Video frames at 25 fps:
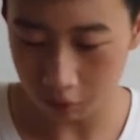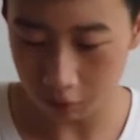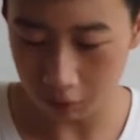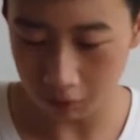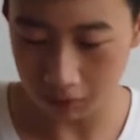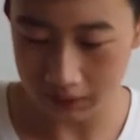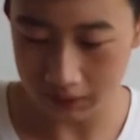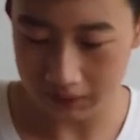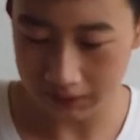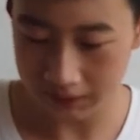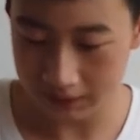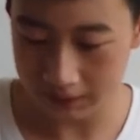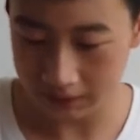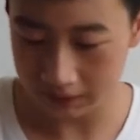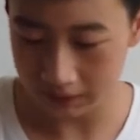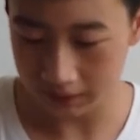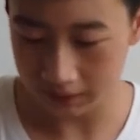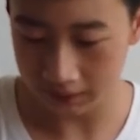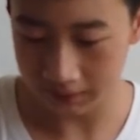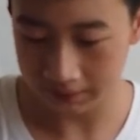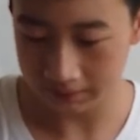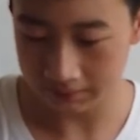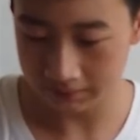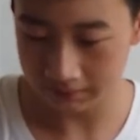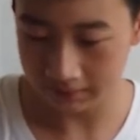point
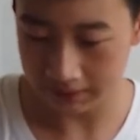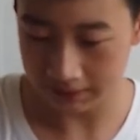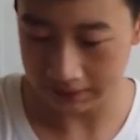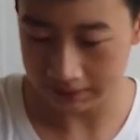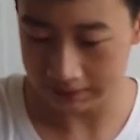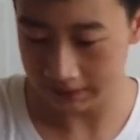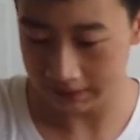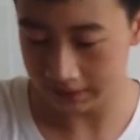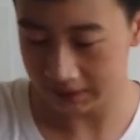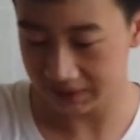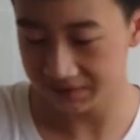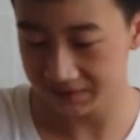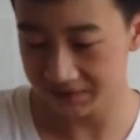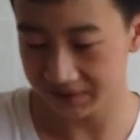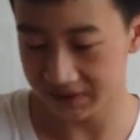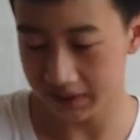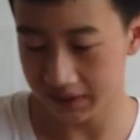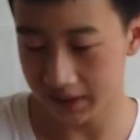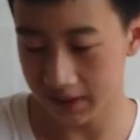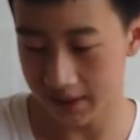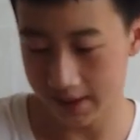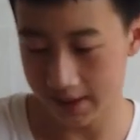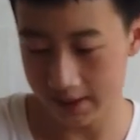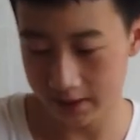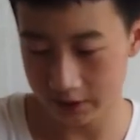of this
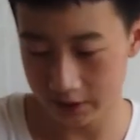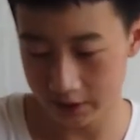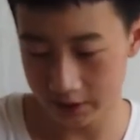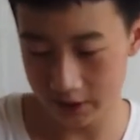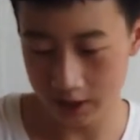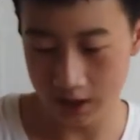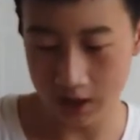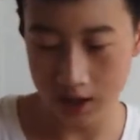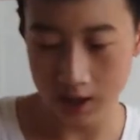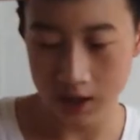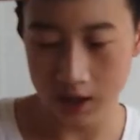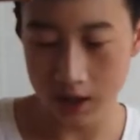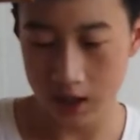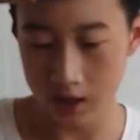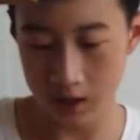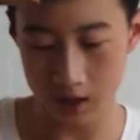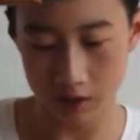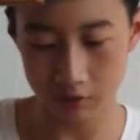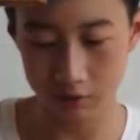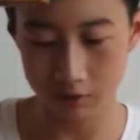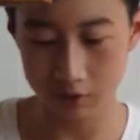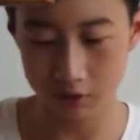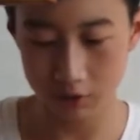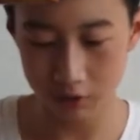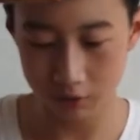leafy edge.
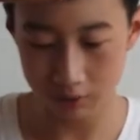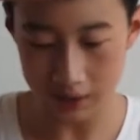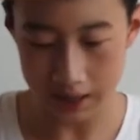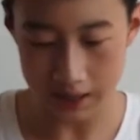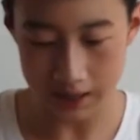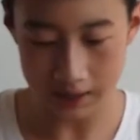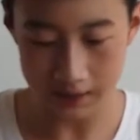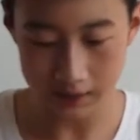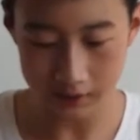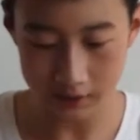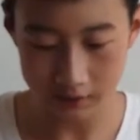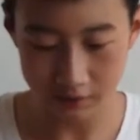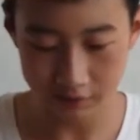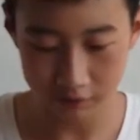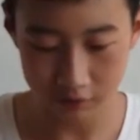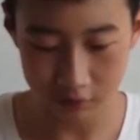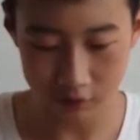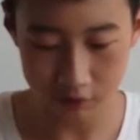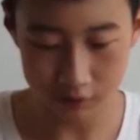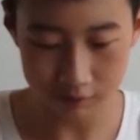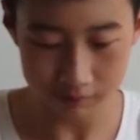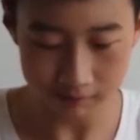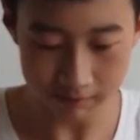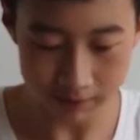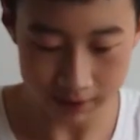How we do that is
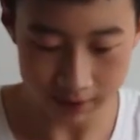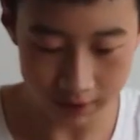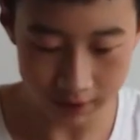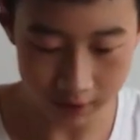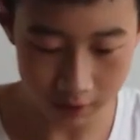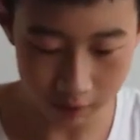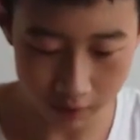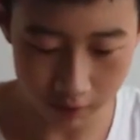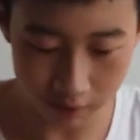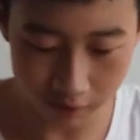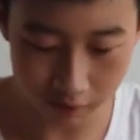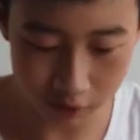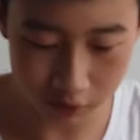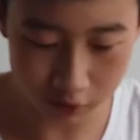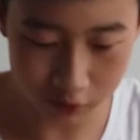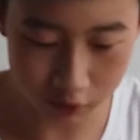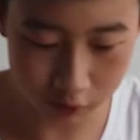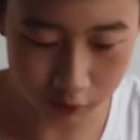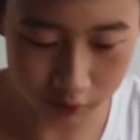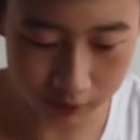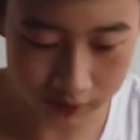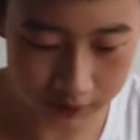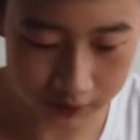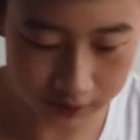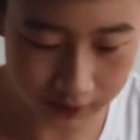first make a reference
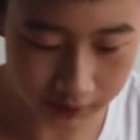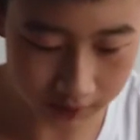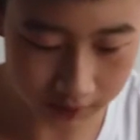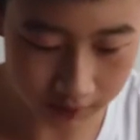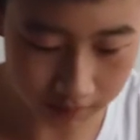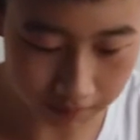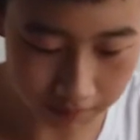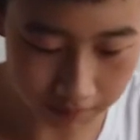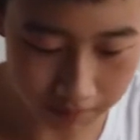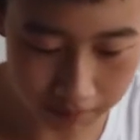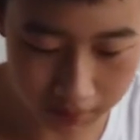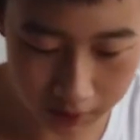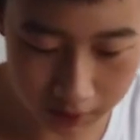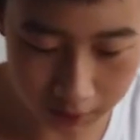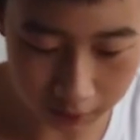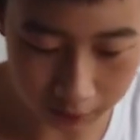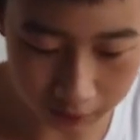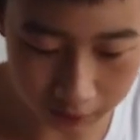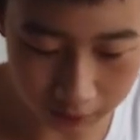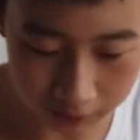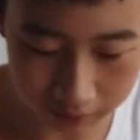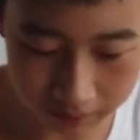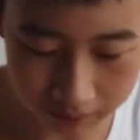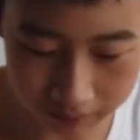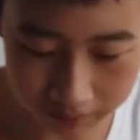crease in the
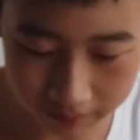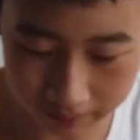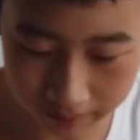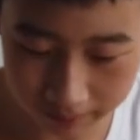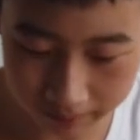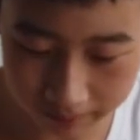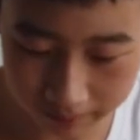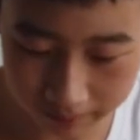middle,